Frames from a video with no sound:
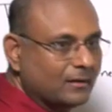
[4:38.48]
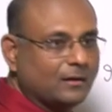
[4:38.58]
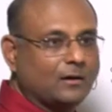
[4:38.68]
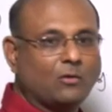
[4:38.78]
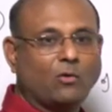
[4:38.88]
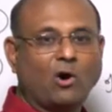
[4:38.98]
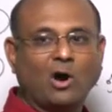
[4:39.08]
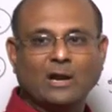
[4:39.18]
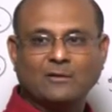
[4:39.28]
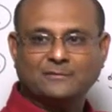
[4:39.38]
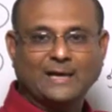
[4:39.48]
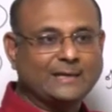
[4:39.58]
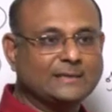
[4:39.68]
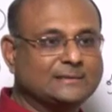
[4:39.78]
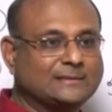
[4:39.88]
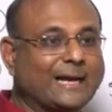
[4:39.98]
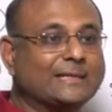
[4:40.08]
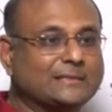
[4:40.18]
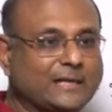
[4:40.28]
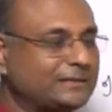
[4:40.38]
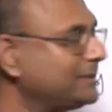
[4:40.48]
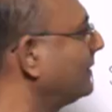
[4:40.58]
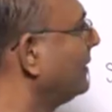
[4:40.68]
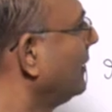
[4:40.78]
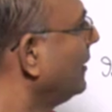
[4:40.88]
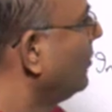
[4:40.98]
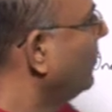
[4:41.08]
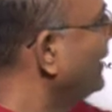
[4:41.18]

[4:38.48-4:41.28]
Now all of that is translation. Why